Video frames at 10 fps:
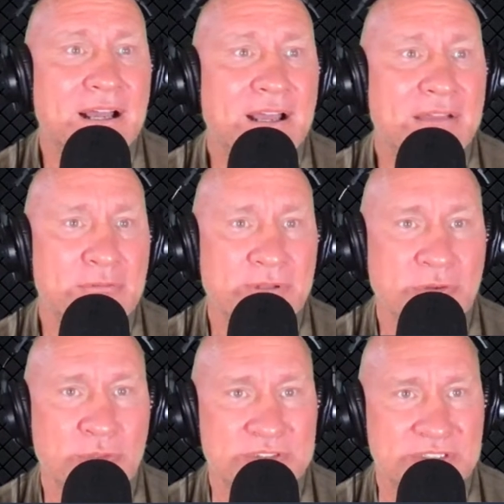Have you been to
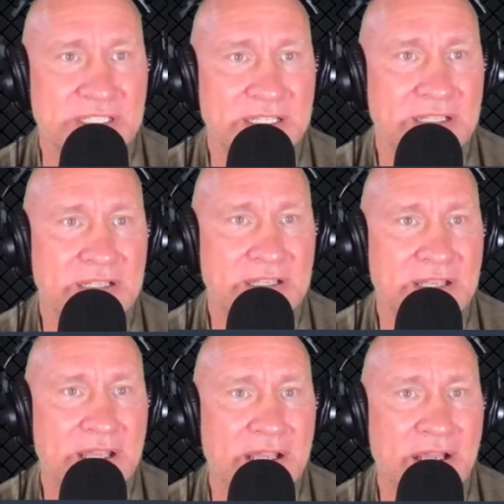Whiskey
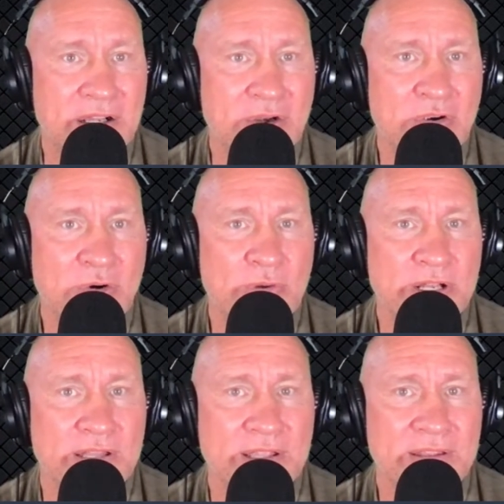A Go-Go in
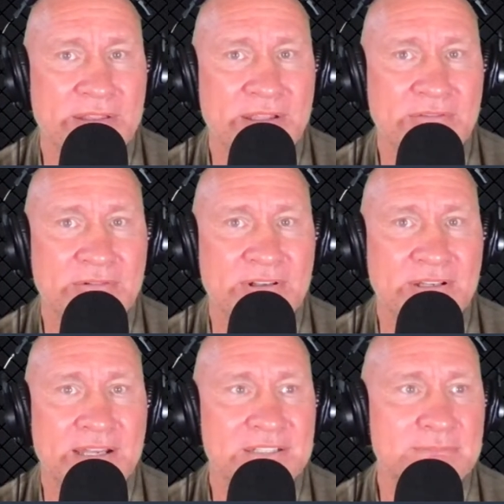LA? I think of an
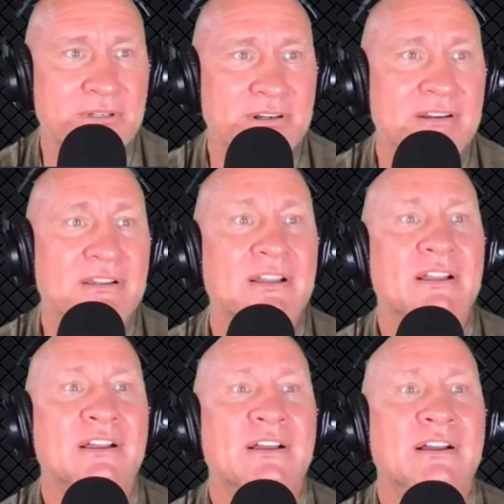80s bar
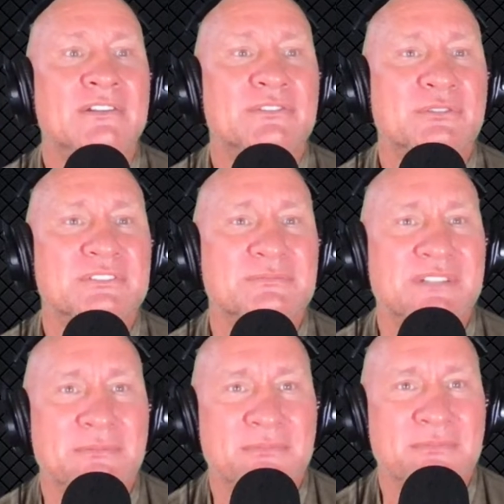tour in
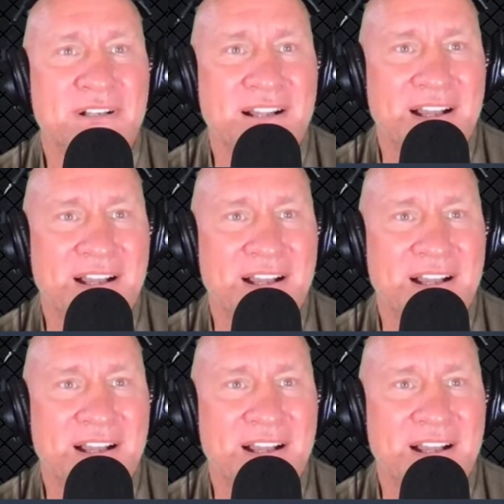September.